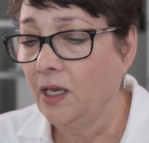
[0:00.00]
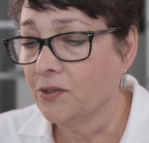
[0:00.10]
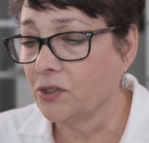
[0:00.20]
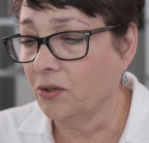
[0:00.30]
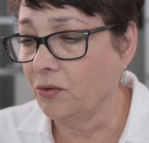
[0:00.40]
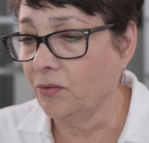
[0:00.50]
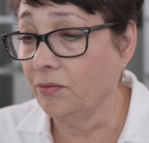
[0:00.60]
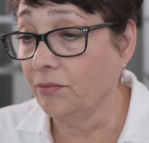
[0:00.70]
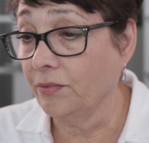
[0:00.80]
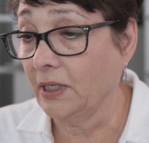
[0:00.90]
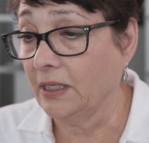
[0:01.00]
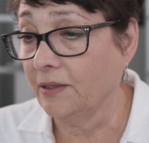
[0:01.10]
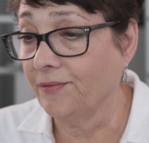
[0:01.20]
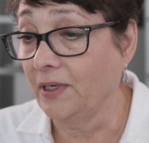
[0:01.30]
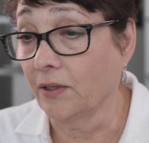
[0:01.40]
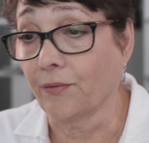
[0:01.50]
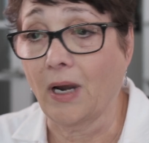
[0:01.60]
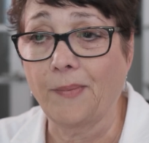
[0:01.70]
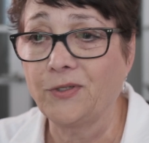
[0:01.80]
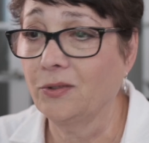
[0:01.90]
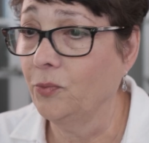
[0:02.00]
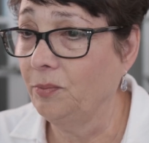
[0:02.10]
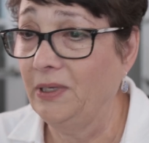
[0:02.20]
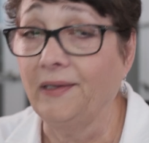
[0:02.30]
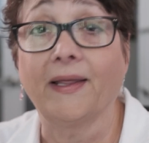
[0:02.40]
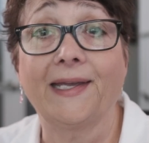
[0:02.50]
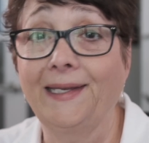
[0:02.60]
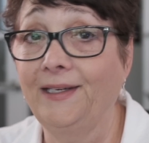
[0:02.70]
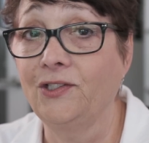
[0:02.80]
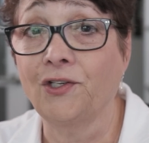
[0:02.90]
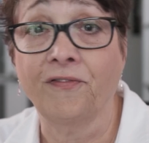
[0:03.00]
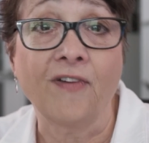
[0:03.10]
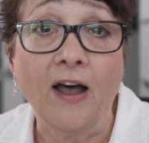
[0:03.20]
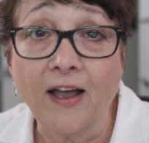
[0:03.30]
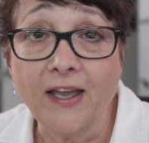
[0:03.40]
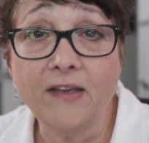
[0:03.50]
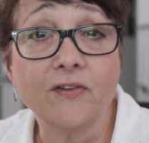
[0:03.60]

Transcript: So the other option would be like a Ninja 5,